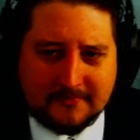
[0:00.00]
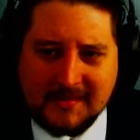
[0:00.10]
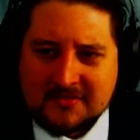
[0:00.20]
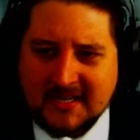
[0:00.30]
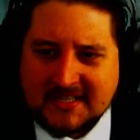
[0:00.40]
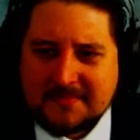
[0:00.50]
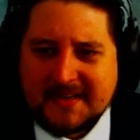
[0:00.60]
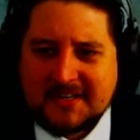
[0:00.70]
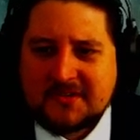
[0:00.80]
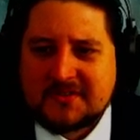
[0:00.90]
So that's the
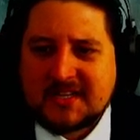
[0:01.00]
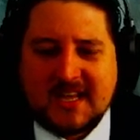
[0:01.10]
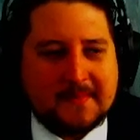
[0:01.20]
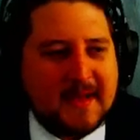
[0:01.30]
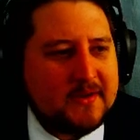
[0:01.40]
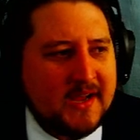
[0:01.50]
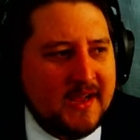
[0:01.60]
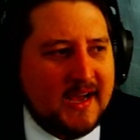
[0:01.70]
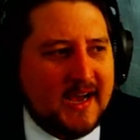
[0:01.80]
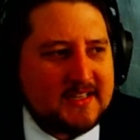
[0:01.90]
big news that came out.
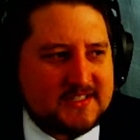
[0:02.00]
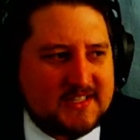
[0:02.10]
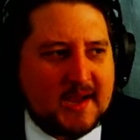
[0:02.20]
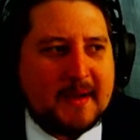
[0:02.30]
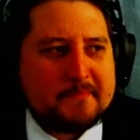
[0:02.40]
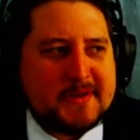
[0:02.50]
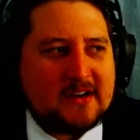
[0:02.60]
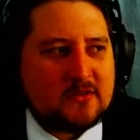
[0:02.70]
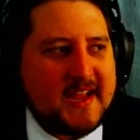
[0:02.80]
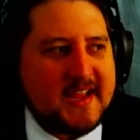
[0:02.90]
Uh, let's talk about
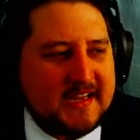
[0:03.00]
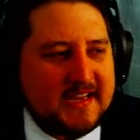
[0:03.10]
power rankings